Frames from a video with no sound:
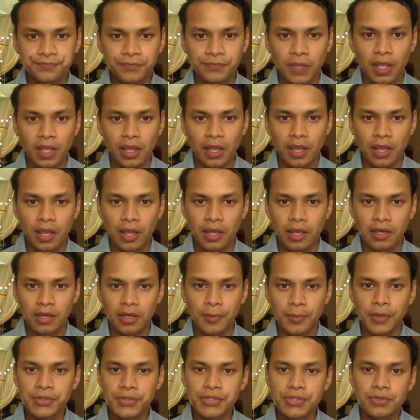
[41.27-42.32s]
And I'm
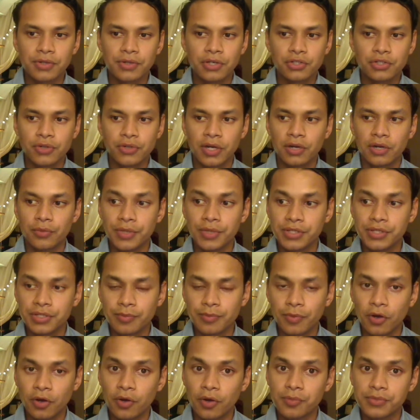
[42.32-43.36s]
also going to try to read some
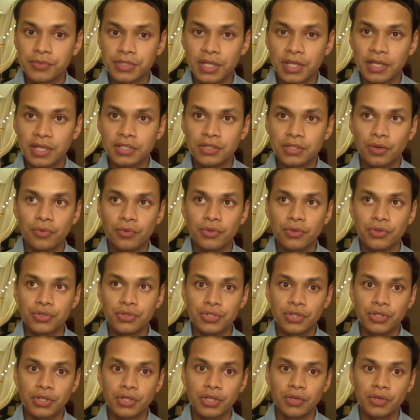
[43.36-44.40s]
poems that I don't
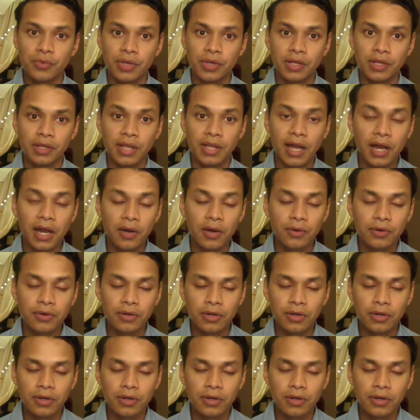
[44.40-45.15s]
usually read aloud,